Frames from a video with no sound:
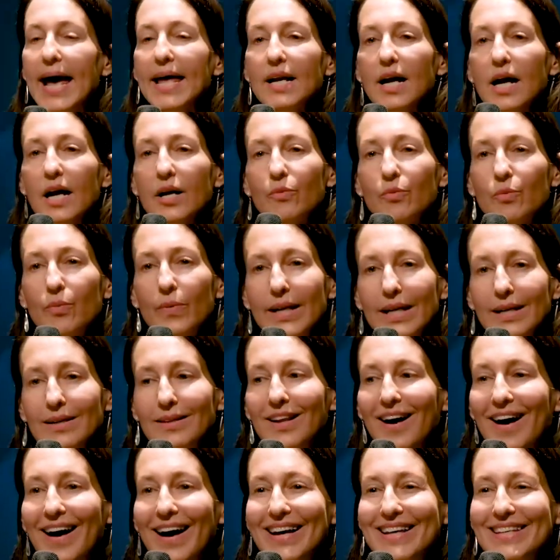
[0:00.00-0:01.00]
And I
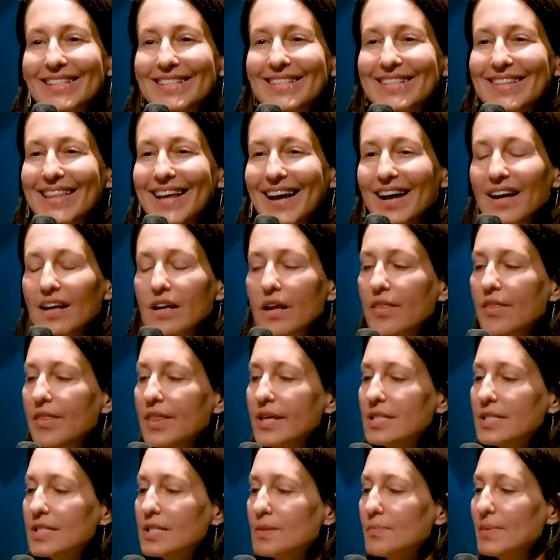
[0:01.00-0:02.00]
realized that
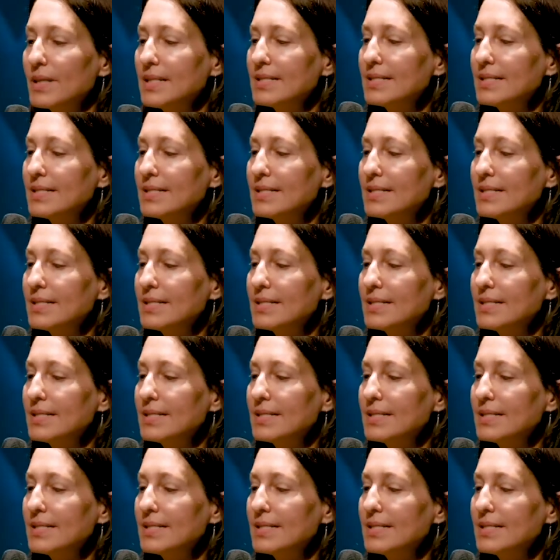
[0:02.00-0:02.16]
this